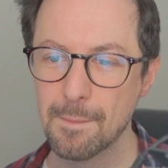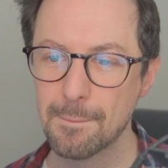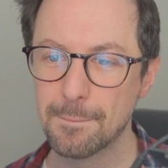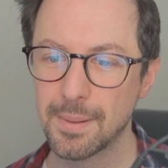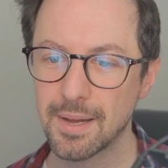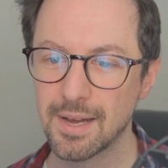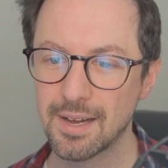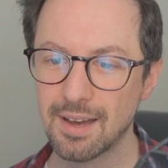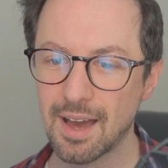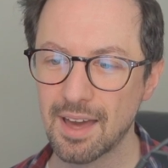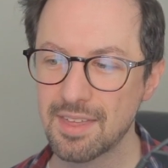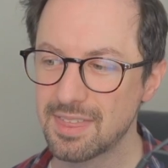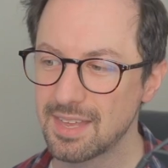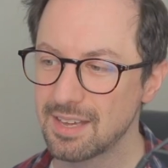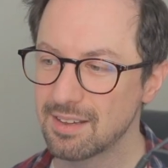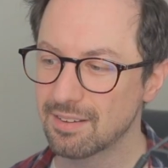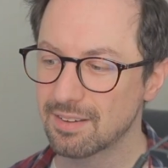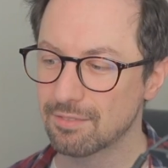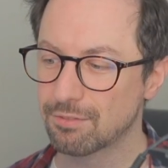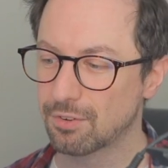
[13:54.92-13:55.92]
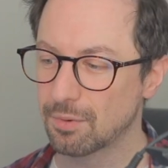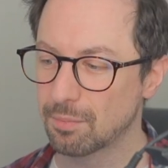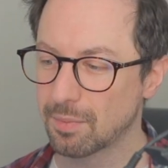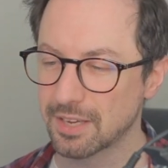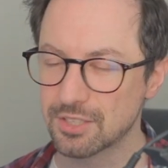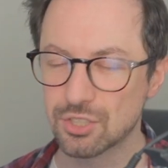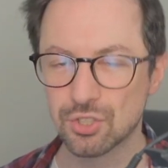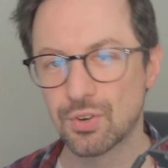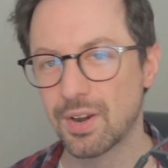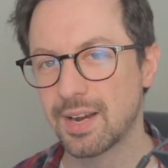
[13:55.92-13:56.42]
But I think from
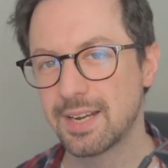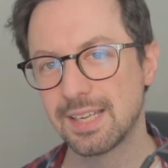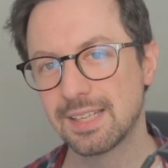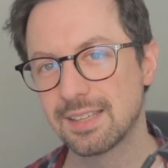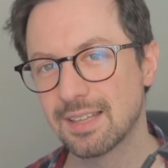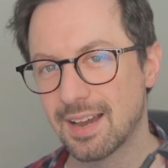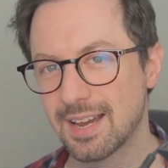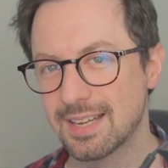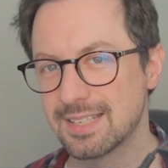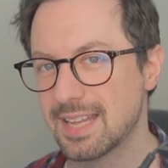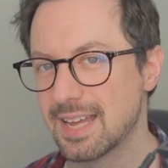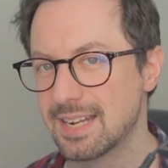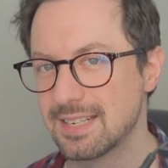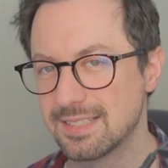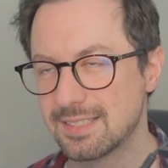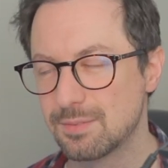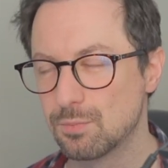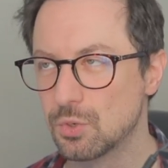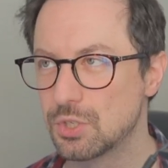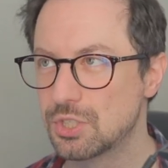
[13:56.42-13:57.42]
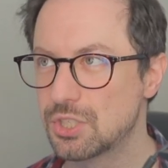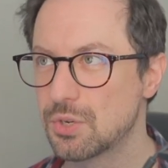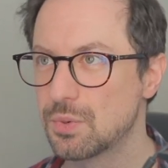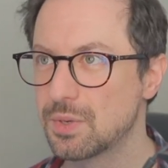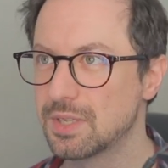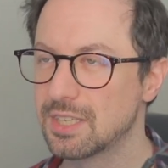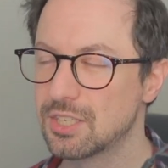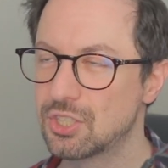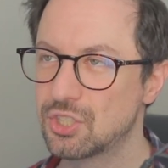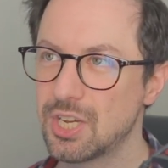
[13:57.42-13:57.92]
like training that I then would do
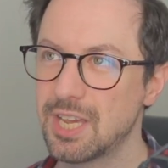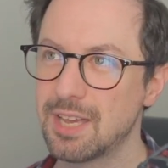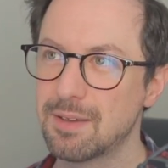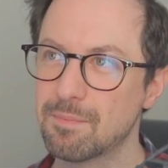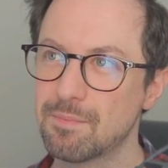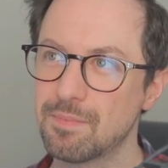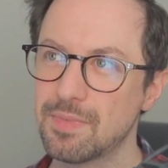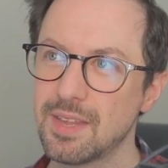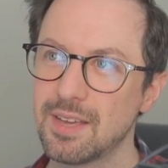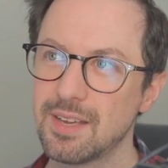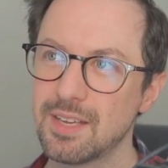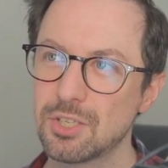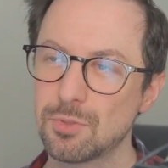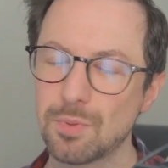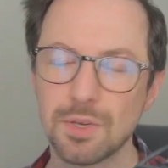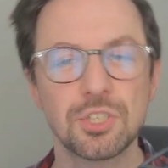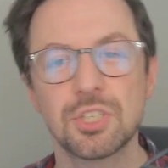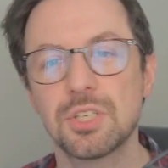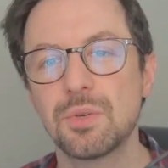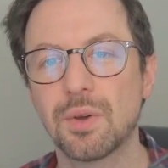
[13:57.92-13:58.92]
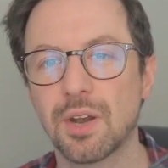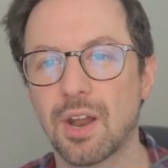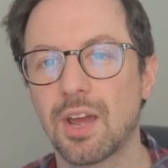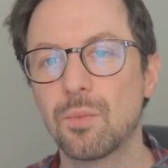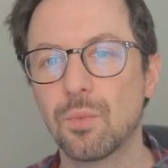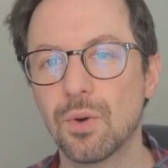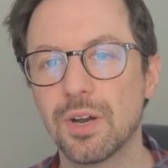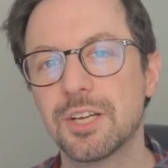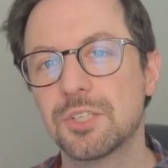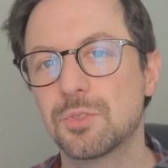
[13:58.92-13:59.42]
in the gym, especially when I
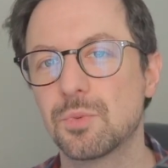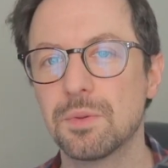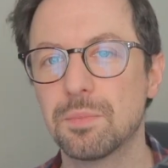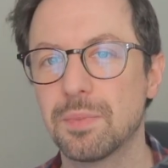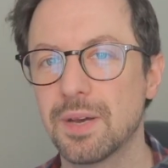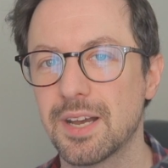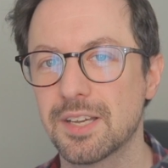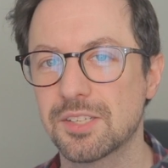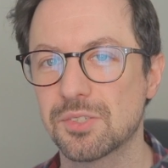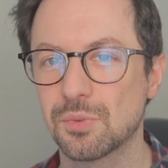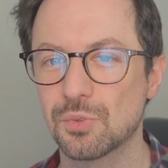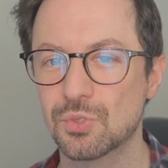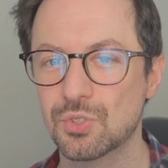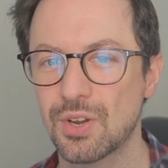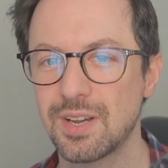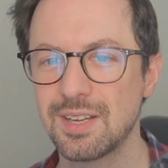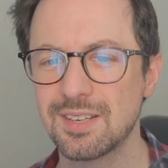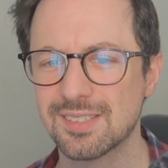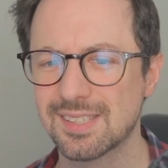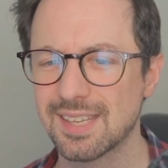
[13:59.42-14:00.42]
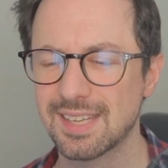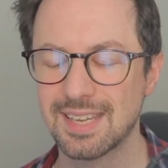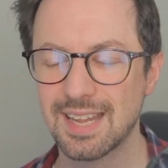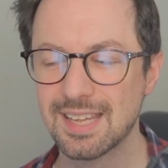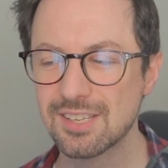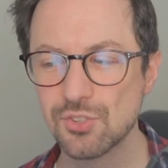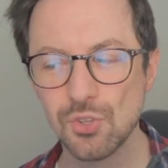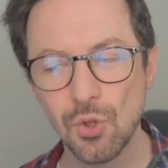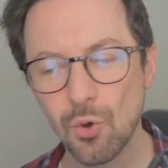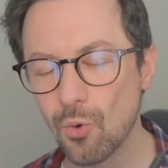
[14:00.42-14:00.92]
worked with personal trainers, that
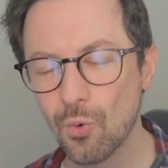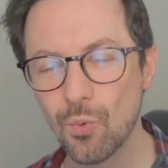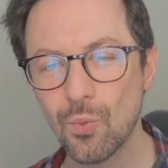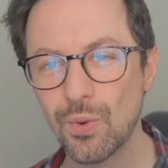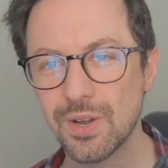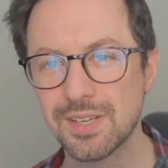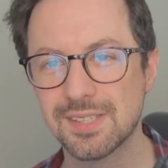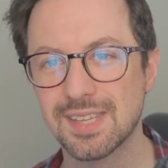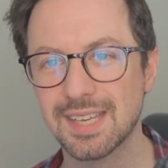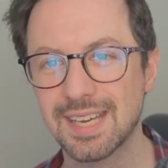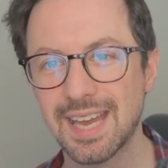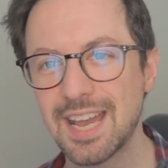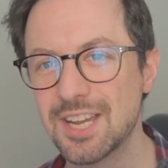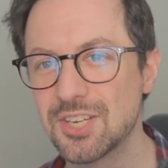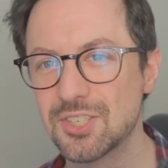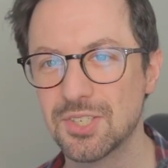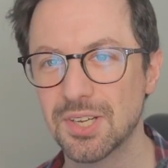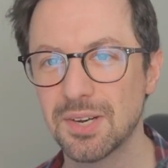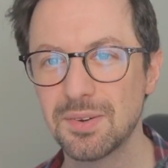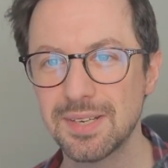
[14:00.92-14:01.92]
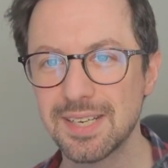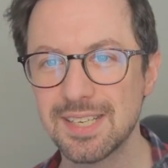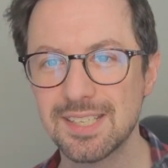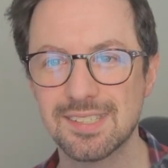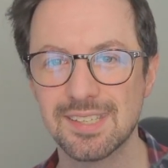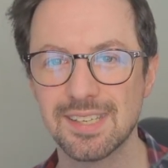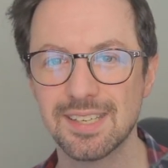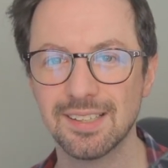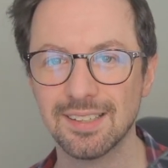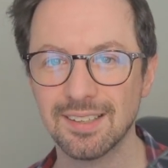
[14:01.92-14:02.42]
that's not always the case. You don't need
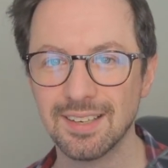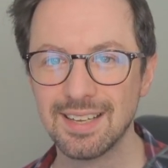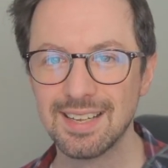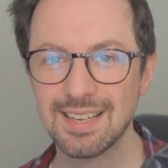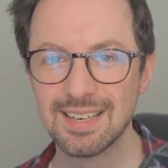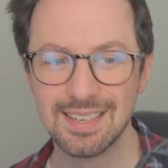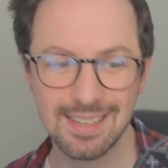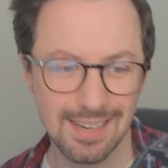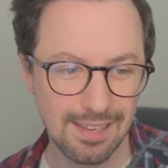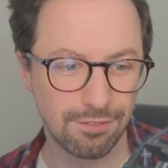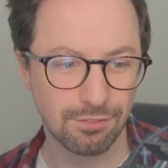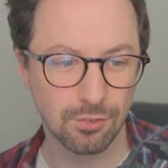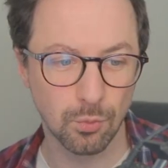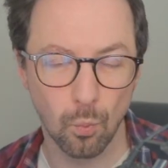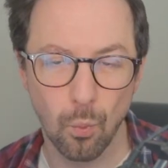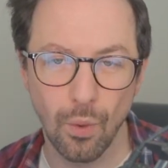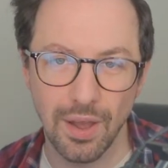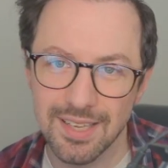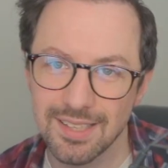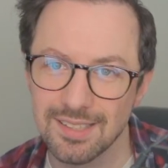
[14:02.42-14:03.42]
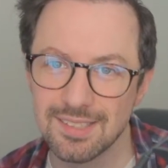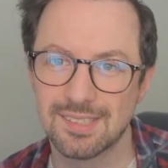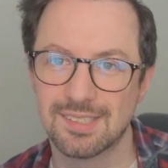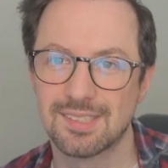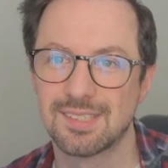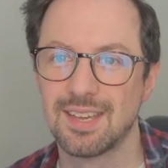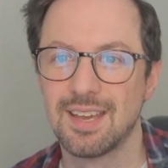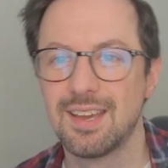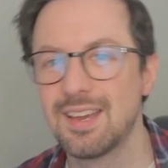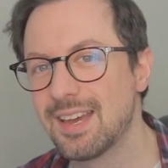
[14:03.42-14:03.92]
to lift
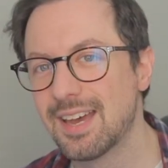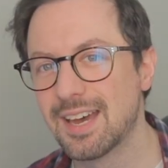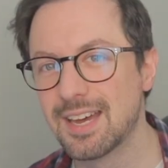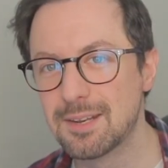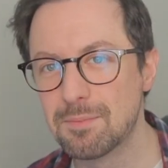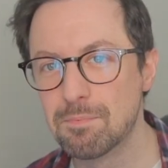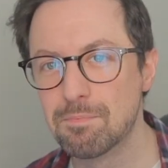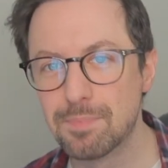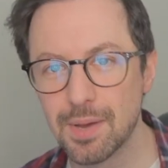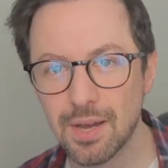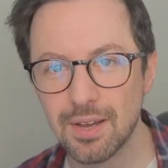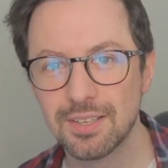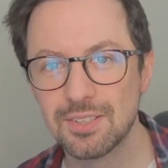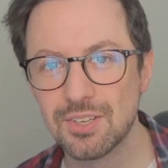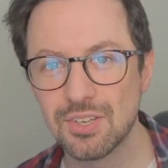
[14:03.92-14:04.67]
weights and burn